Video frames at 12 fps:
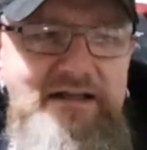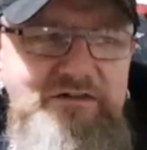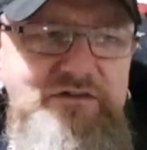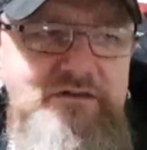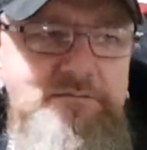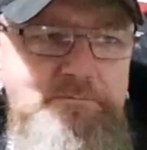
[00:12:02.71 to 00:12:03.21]

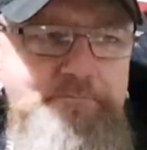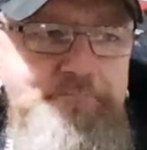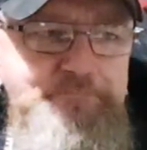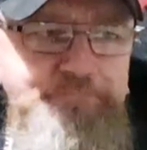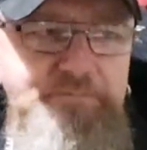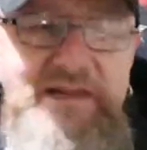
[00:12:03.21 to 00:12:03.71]
excellent,
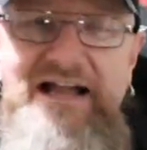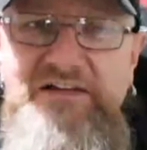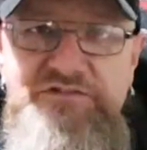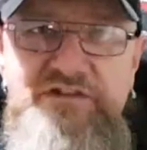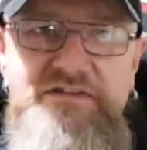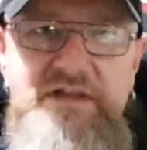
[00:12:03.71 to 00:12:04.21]

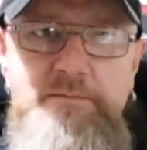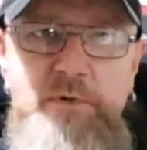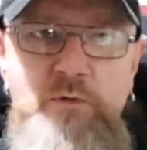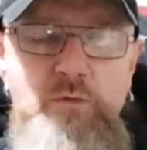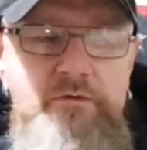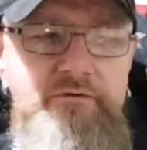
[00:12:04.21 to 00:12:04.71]
as did their
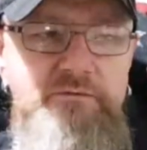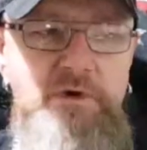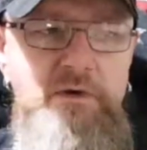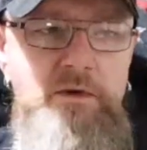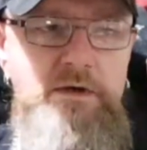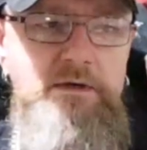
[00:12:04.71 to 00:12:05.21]
porter as
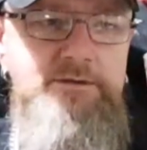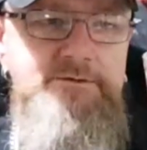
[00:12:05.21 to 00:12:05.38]
well.